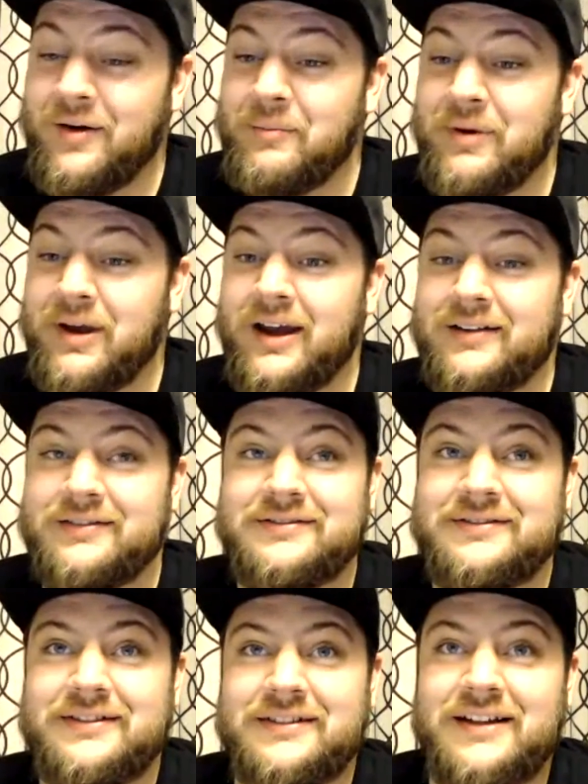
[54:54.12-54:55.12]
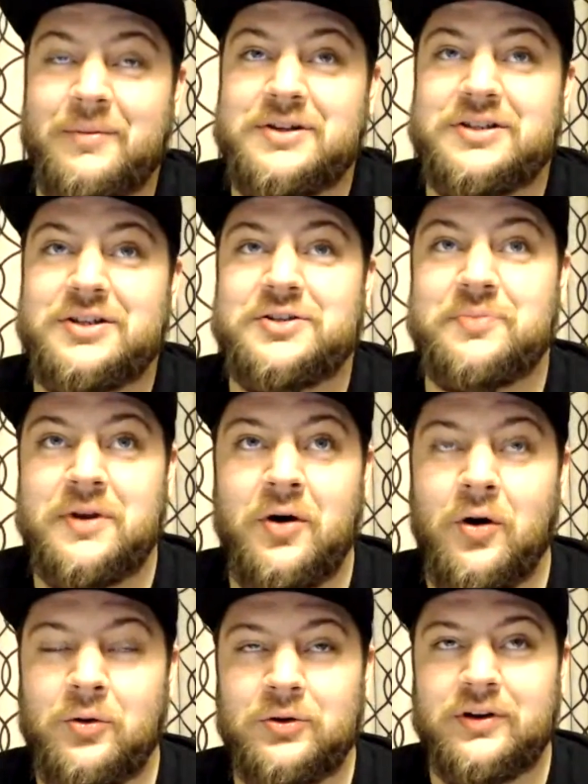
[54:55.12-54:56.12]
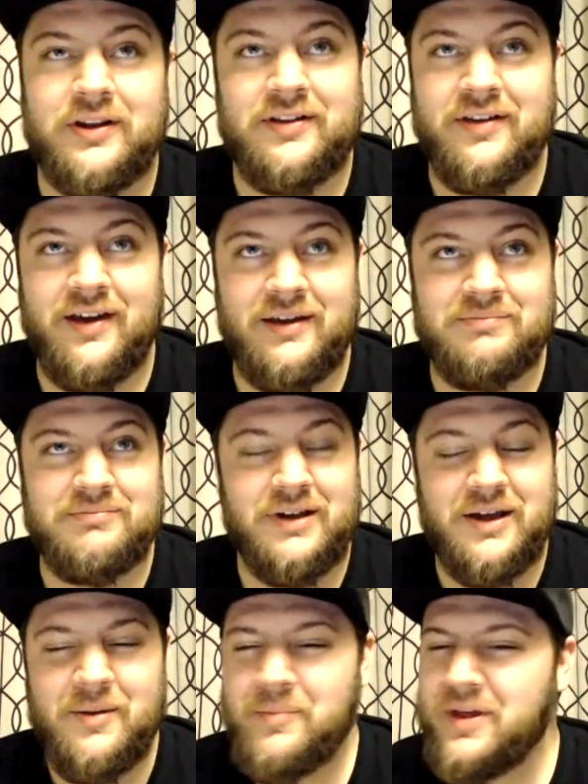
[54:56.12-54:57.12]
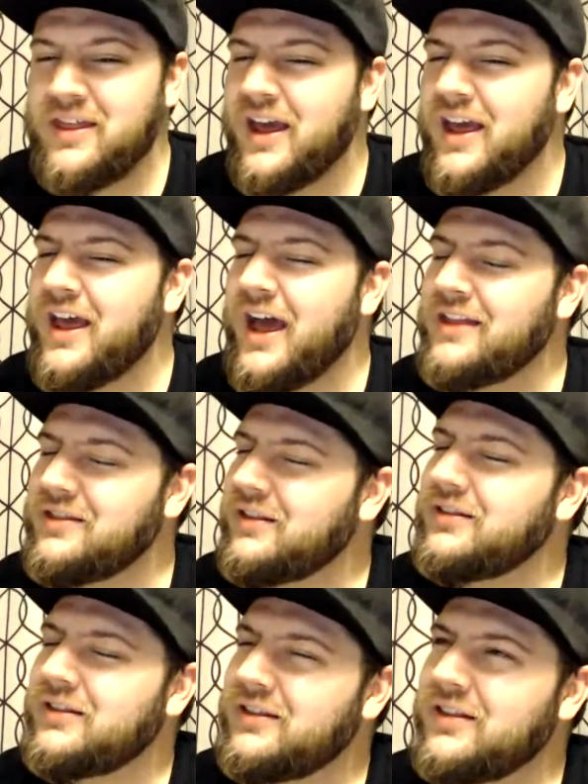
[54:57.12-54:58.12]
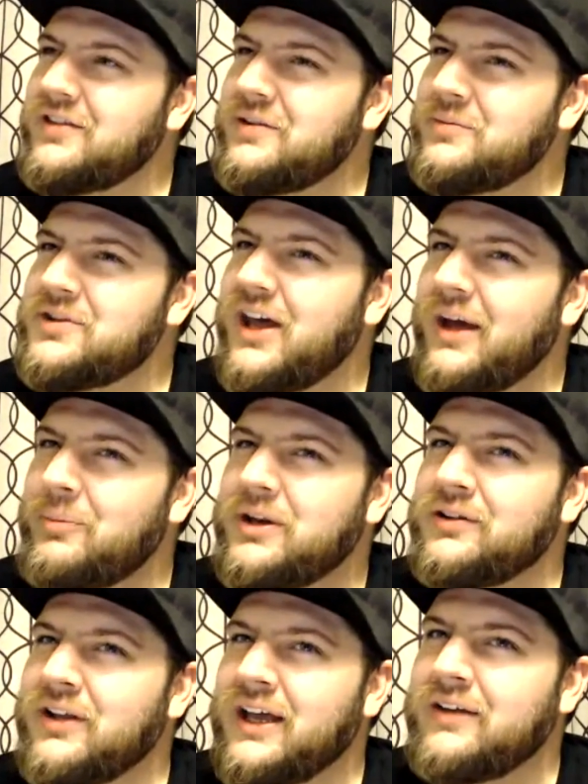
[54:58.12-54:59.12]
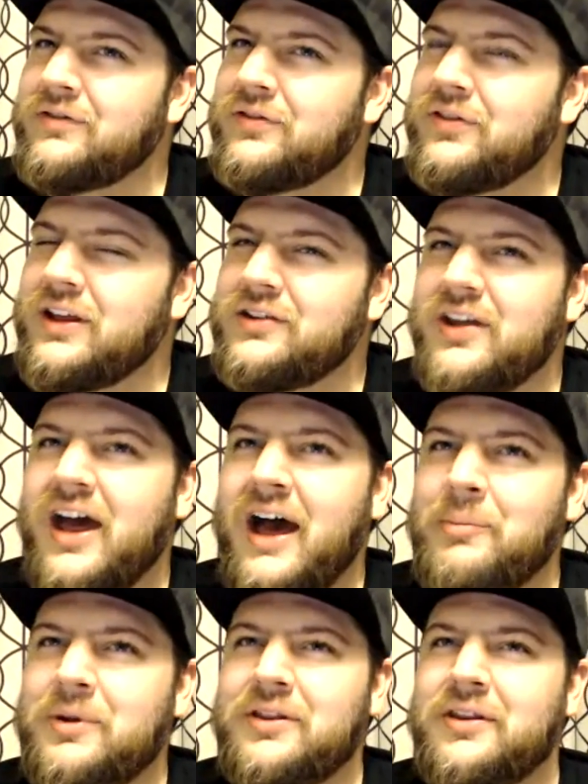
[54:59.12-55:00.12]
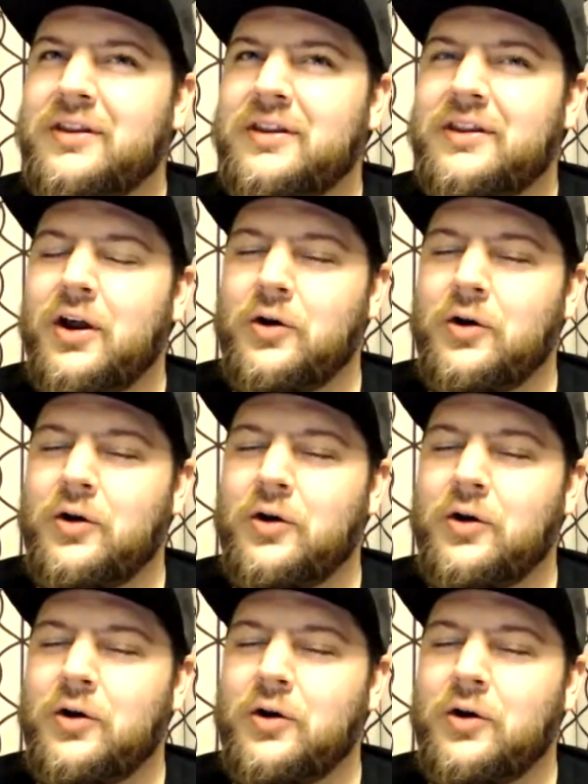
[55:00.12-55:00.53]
I bet. That must have just been awkward at the time. But that seems to happen in life. Things that happen that are